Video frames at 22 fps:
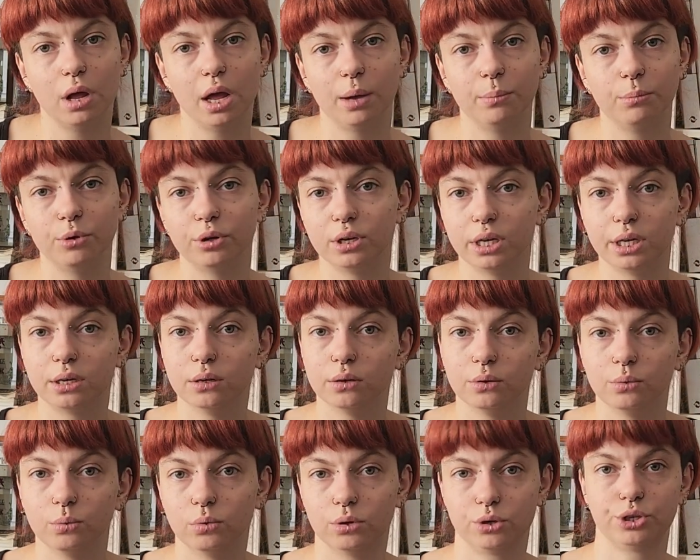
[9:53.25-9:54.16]
I'm only
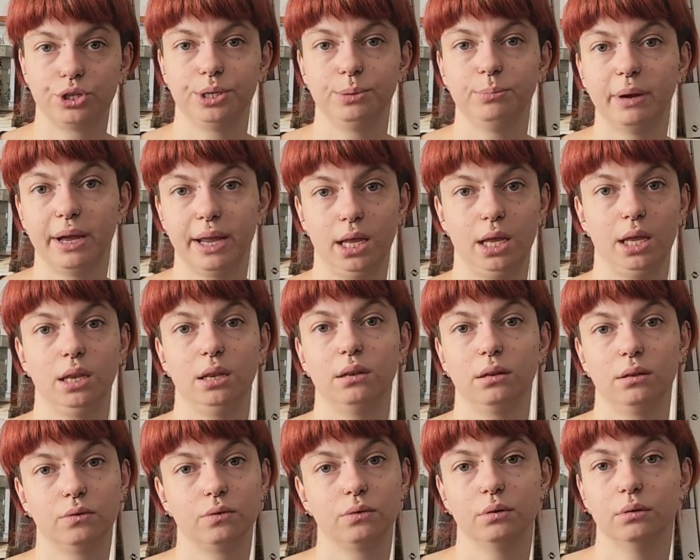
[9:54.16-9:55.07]
gonna wash it by hand,
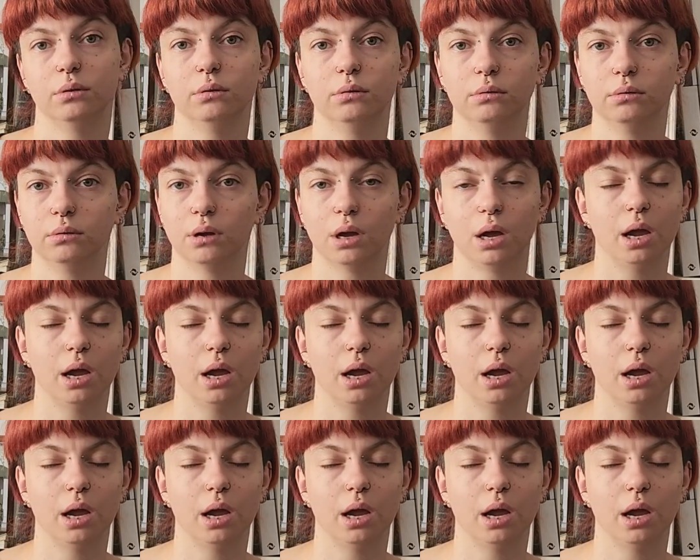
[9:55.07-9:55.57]
so